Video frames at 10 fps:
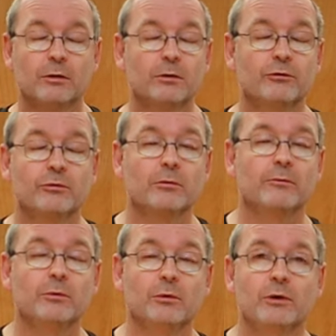sort
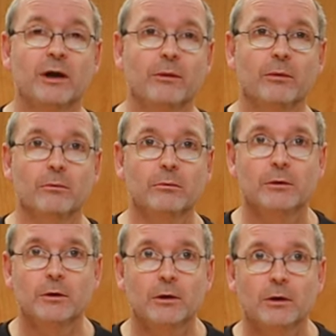of look at them.
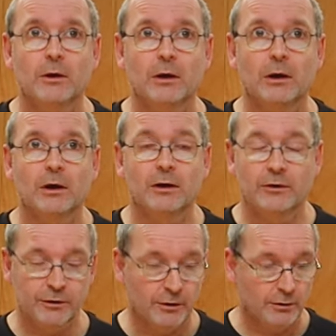And